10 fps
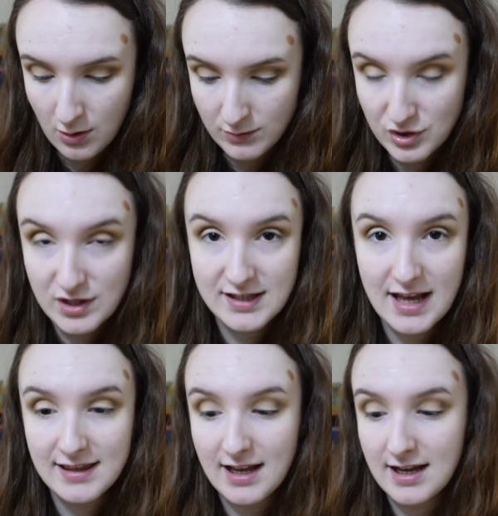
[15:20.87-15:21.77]
which is
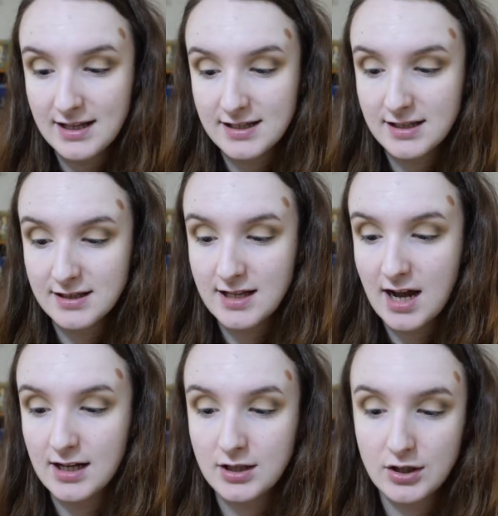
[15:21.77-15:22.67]
that nice
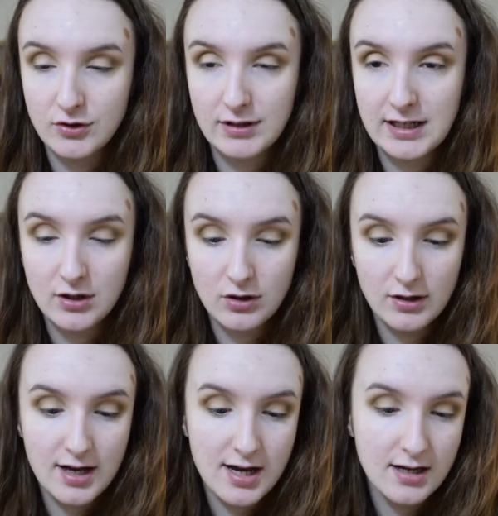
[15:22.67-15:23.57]
darker green
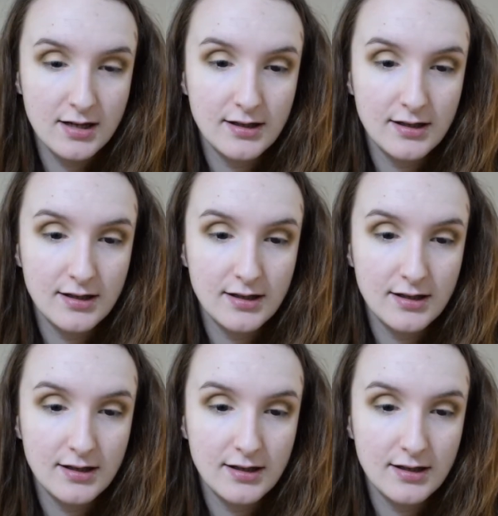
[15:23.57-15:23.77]
colour.